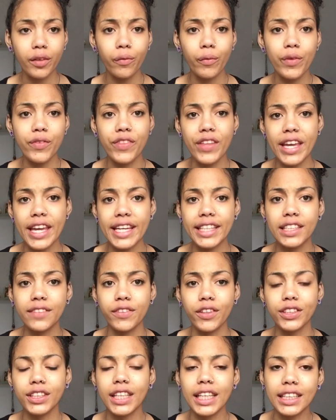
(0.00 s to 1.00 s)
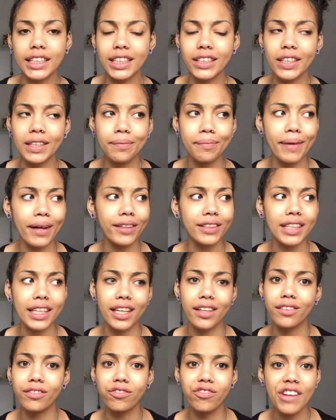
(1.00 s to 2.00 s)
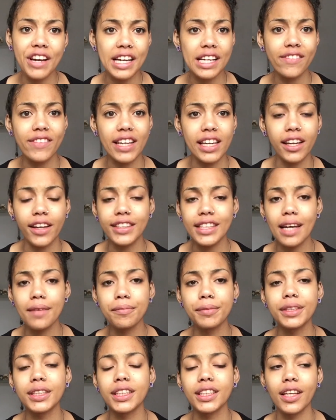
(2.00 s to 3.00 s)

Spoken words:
with the heat of your skin, so it melts like at a really, really low temperature.